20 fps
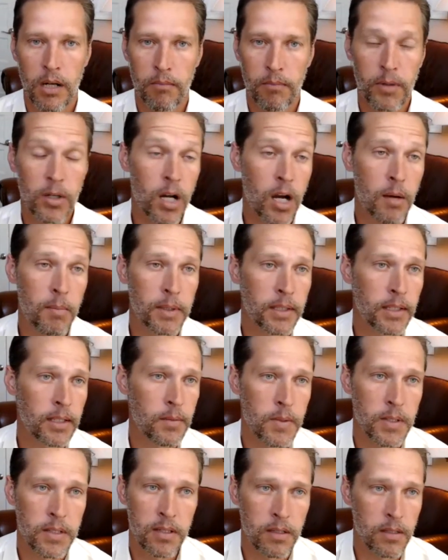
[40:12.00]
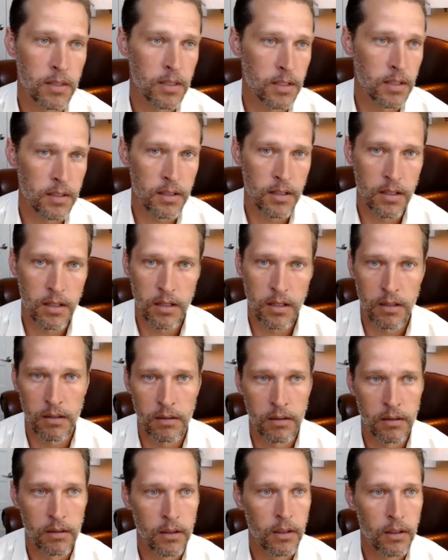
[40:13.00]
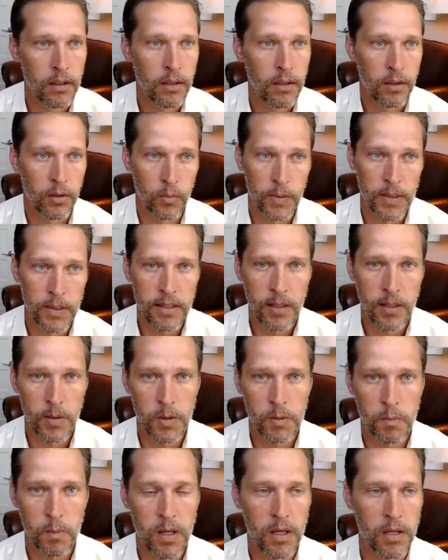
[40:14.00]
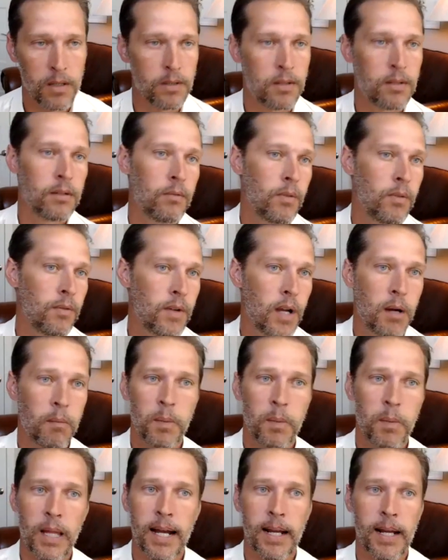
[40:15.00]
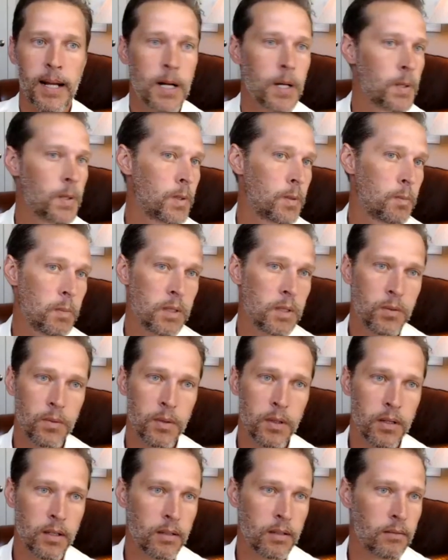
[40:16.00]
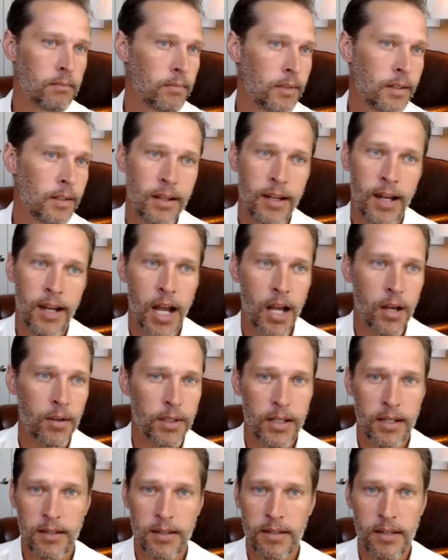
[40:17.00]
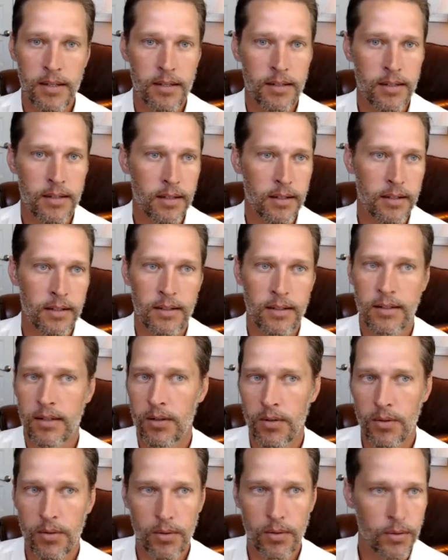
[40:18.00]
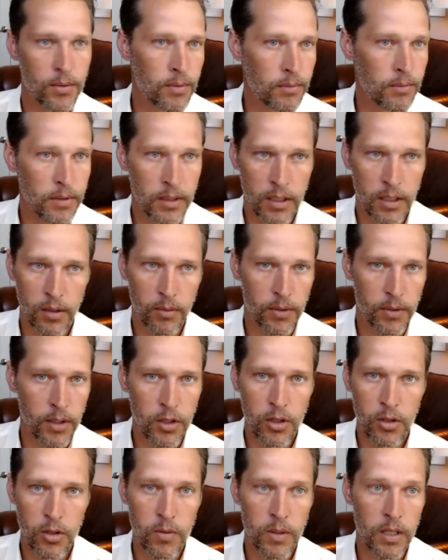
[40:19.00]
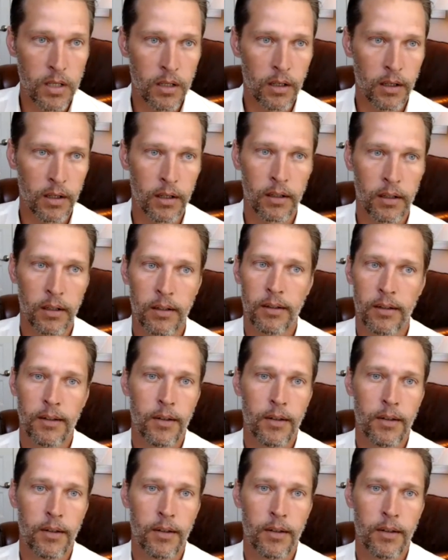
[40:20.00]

Commonly, we see this in the retail space. We've got blackouts between holiday season to the new year.